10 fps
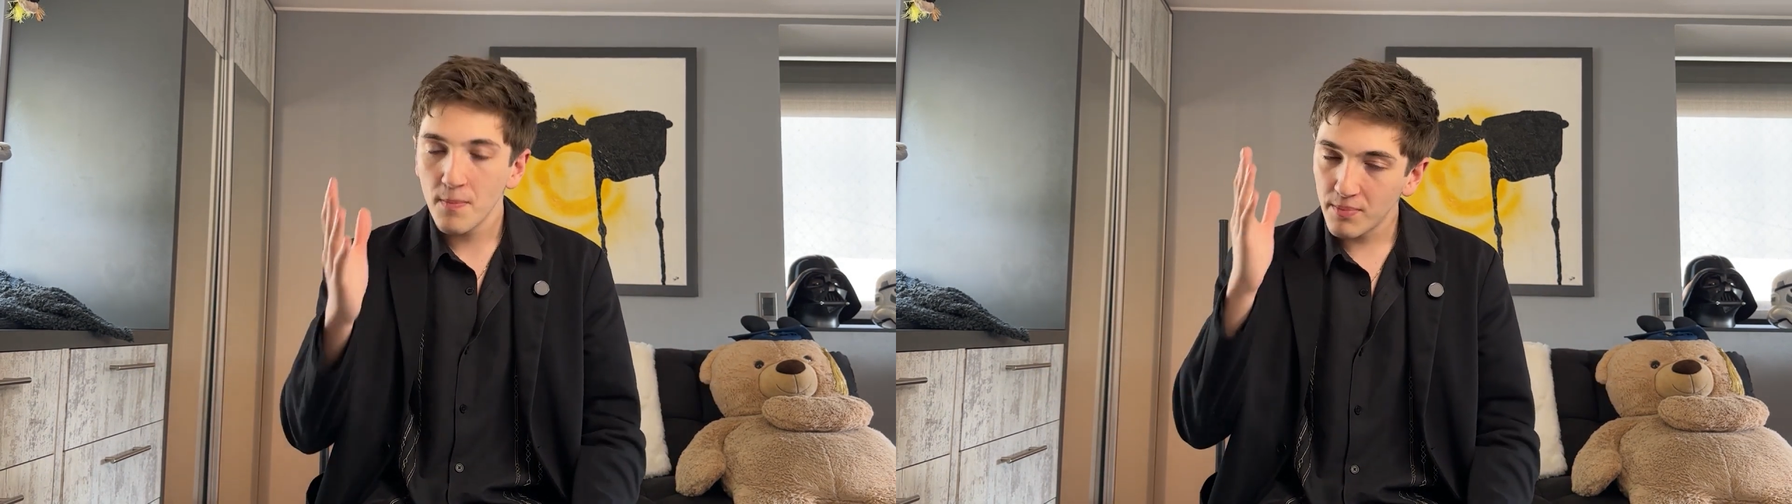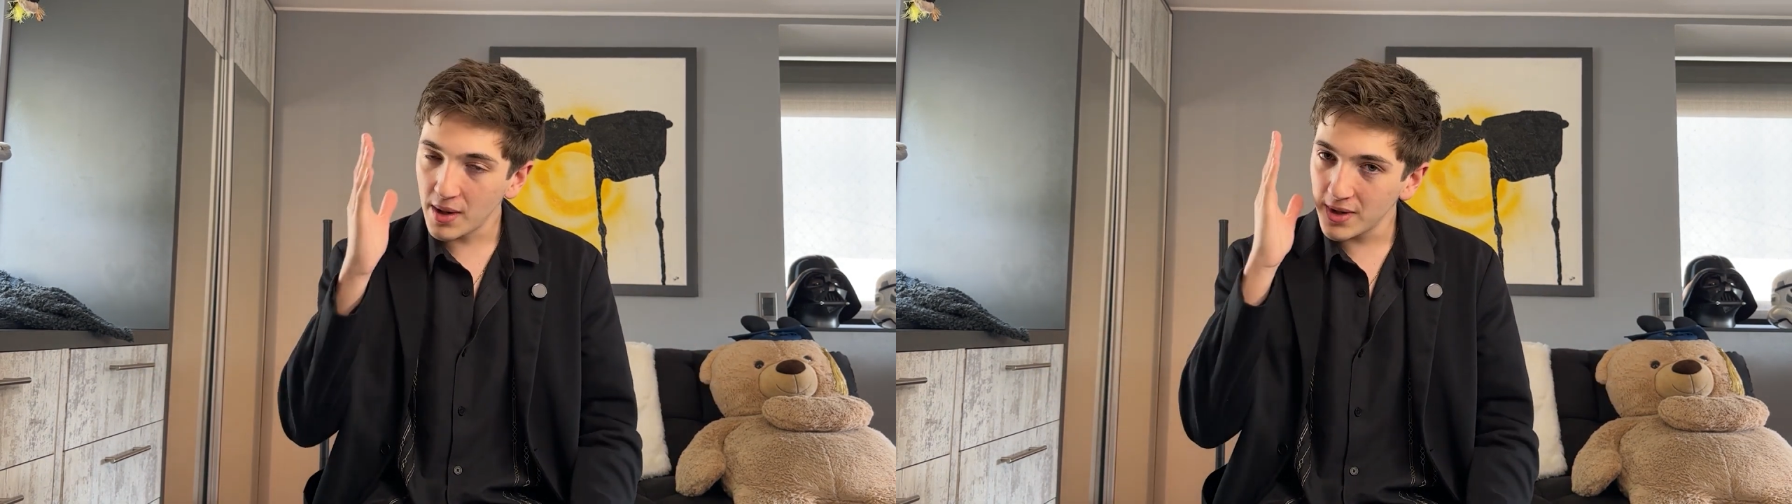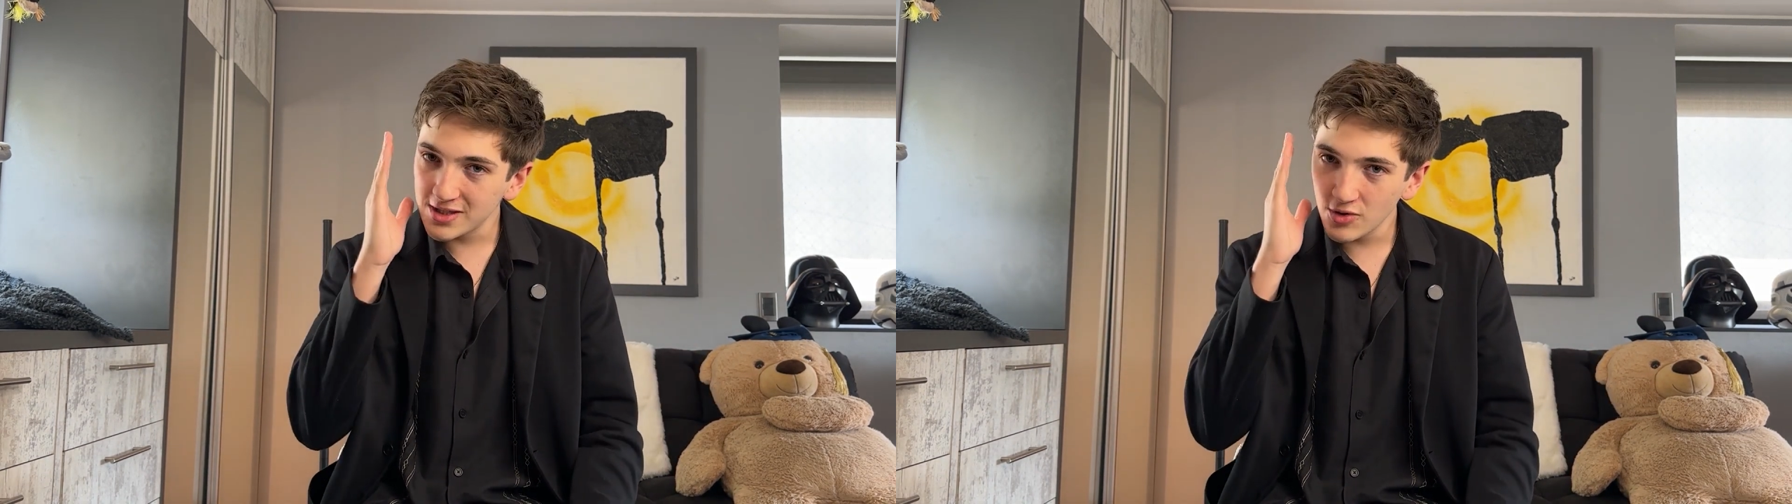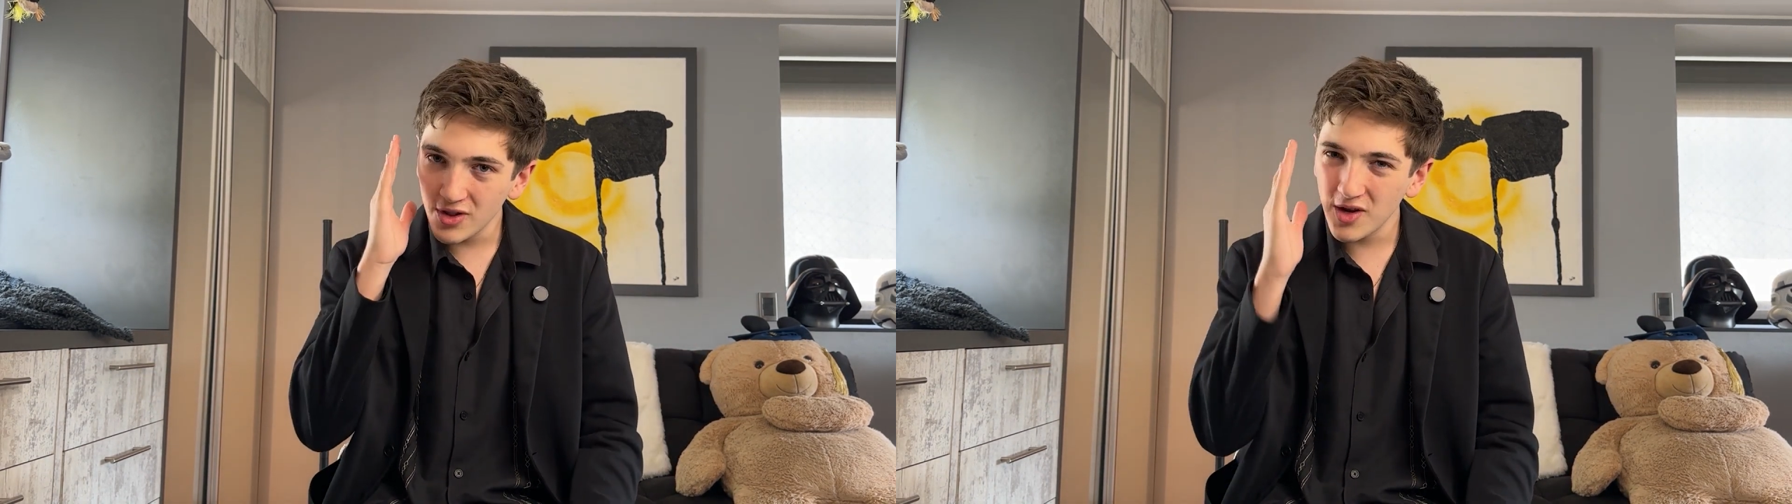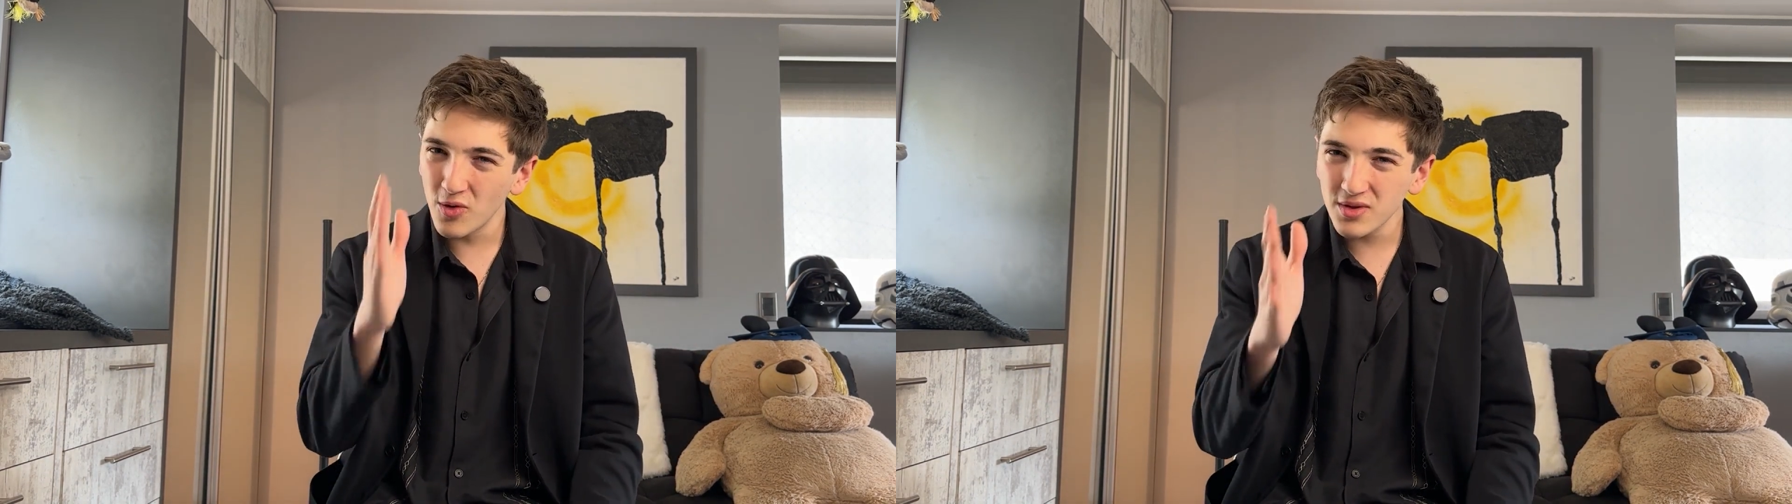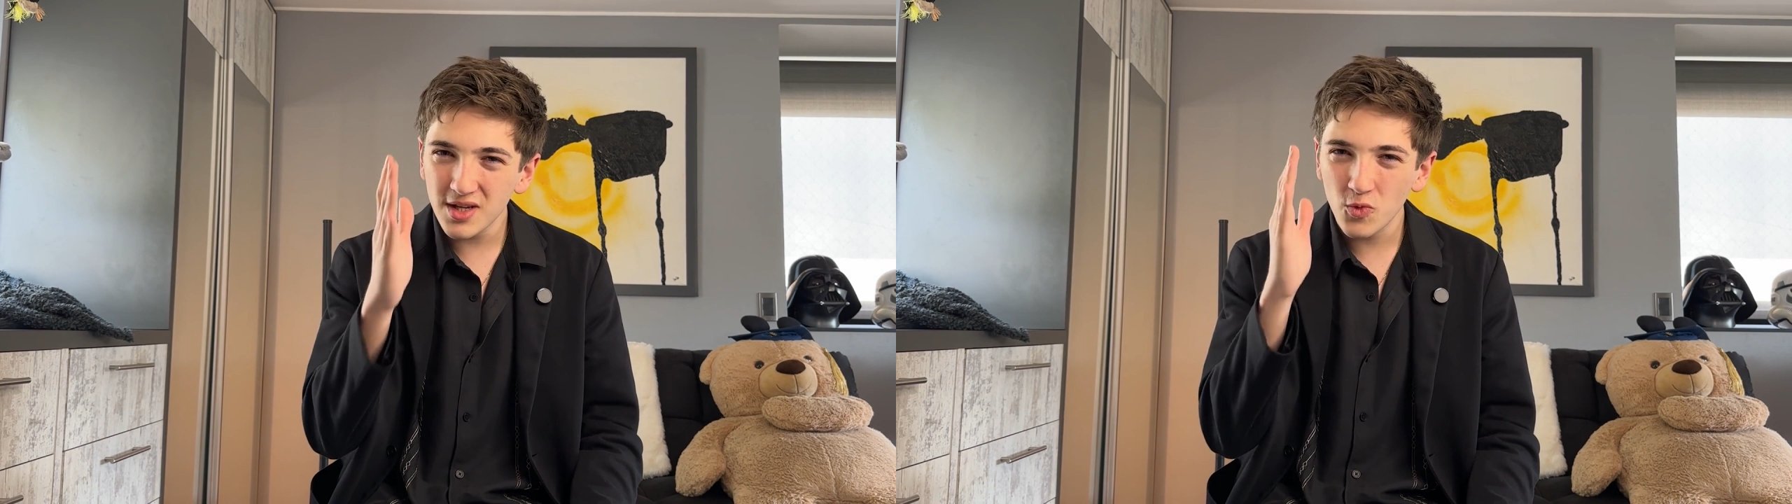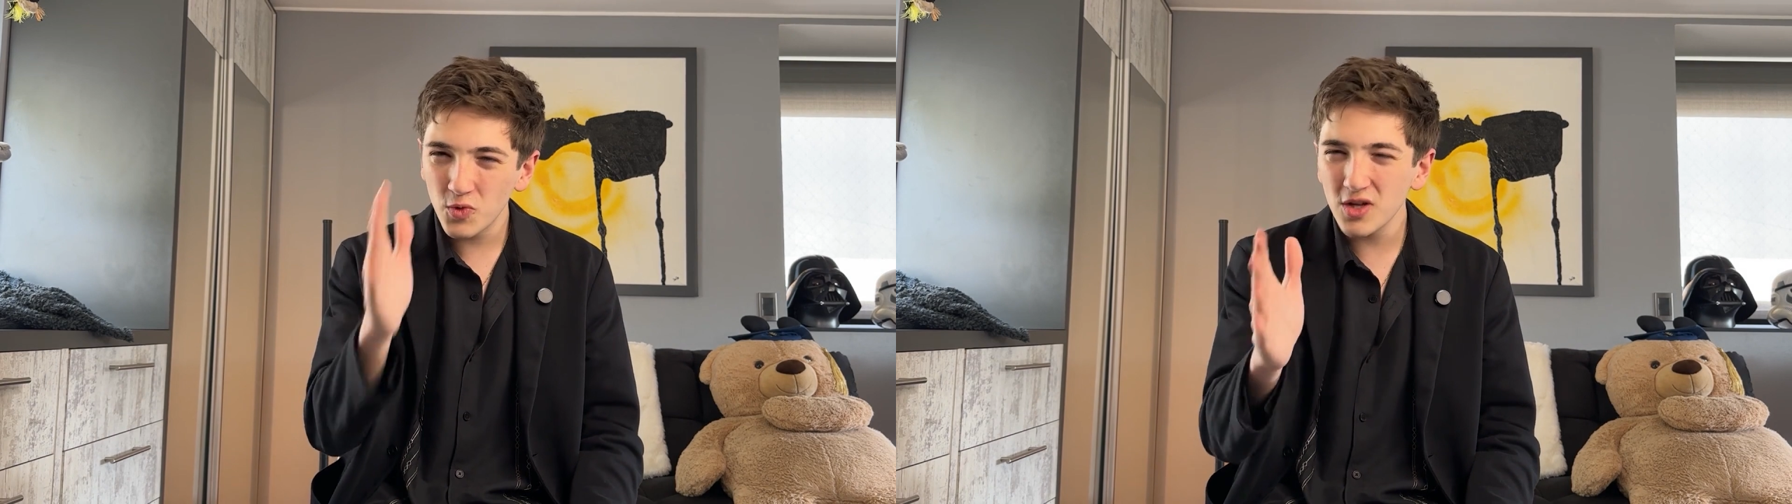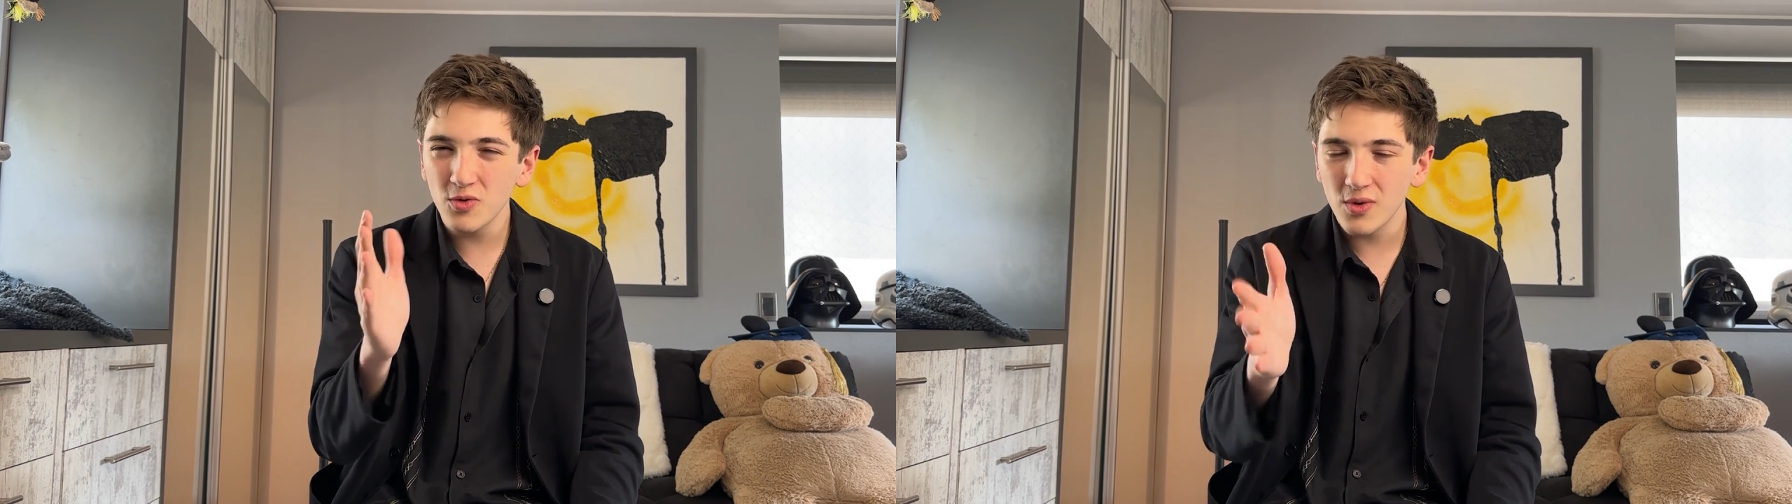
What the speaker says: but I'm going to tell you the only real